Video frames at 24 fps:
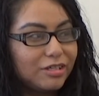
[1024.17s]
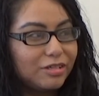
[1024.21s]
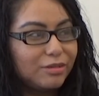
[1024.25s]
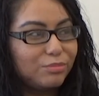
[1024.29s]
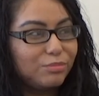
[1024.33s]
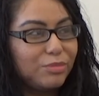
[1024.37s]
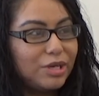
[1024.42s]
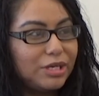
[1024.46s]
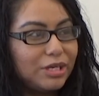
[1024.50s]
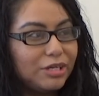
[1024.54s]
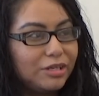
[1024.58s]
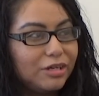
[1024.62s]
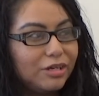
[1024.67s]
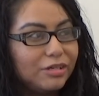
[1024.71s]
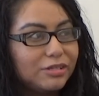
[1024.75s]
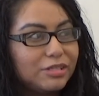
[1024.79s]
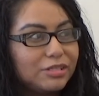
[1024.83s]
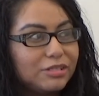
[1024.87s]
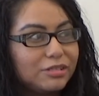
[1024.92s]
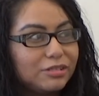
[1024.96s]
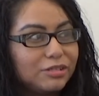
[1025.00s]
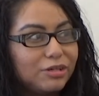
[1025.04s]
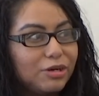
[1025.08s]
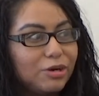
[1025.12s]
making all
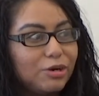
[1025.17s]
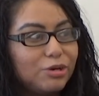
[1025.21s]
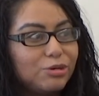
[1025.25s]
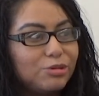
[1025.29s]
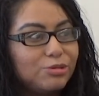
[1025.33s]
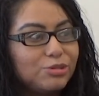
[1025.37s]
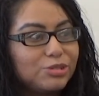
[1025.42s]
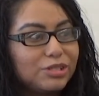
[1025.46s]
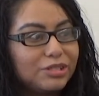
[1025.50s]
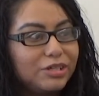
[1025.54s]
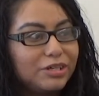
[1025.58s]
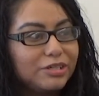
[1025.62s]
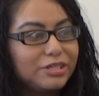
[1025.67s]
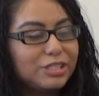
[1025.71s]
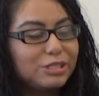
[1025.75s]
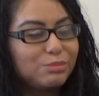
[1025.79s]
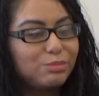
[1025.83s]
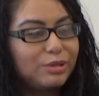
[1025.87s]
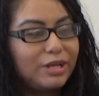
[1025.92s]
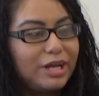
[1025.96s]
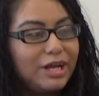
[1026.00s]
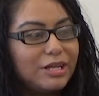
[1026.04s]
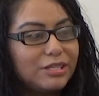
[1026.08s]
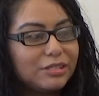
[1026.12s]
these goals, all these
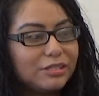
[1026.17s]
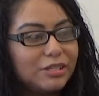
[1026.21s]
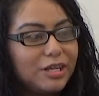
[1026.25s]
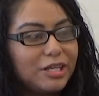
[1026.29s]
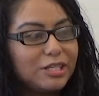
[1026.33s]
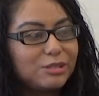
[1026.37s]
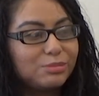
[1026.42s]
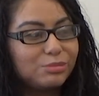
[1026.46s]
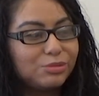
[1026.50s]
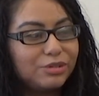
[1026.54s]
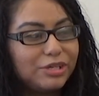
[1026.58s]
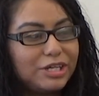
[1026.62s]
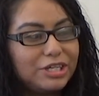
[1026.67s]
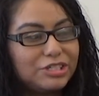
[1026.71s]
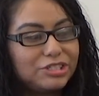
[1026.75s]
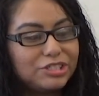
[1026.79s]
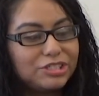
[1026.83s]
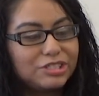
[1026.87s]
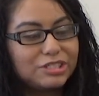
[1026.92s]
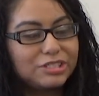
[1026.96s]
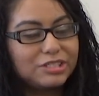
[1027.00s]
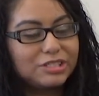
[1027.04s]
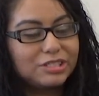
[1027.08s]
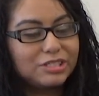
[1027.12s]
plans and
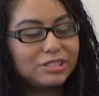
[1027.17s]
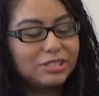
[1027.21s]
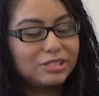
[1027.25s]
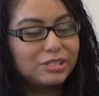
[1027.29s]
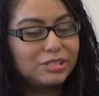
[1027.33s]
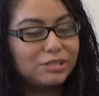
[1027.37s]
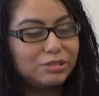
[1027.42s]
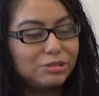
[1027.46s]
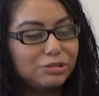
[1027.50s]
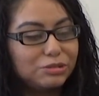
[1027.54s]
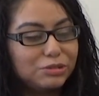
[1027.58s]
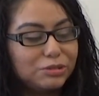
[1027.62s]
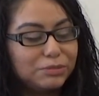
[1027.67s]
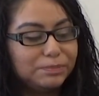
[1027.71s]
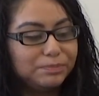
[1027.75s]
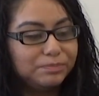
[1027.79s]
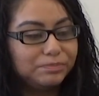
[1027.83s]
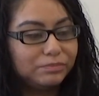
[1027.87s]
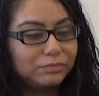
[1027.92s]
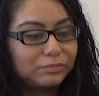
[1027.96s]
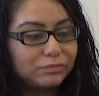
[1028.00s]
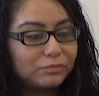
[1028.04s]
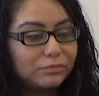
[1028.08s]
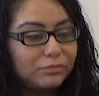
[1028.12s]
aspirations to
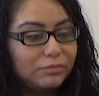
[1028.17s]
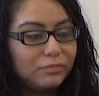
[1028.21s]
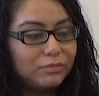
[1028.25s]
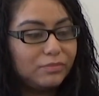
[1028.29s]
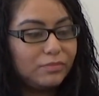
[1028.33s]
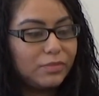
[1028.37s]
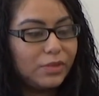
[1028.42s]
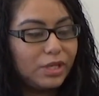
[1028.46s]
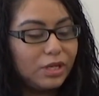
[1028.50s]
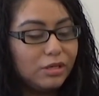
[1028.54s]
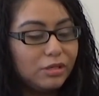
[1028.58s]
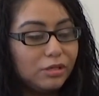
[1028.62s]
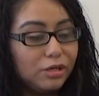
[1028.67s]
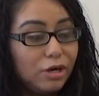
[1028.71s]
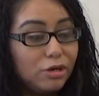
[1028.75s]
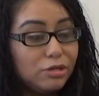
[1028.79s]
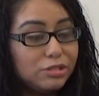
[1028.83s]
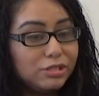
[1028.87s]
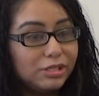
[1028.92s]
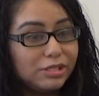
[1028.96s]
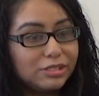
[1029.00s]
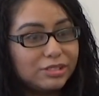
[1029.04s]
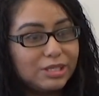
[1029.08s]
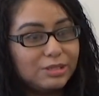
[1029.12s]
go
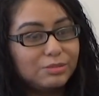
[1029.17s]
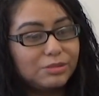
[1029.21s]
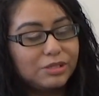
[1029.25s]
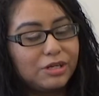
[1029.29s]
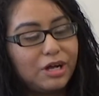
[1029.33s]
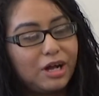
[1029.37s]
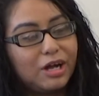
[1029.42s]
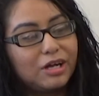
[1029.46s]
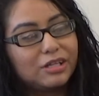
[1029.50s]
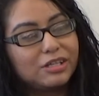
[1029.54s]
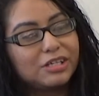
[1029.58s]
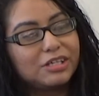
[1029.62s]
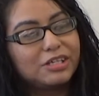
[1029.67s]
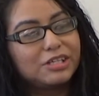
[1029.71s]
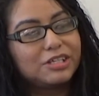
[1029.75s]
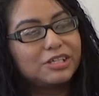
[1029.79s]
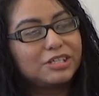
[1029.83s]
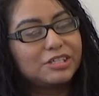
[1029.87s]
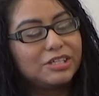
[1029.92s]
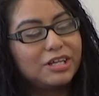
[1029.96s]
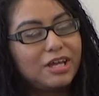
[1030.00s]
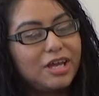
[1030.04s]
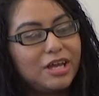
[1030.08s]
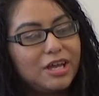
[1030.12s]
to the same
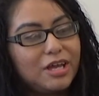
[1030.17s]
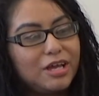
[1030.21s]
college.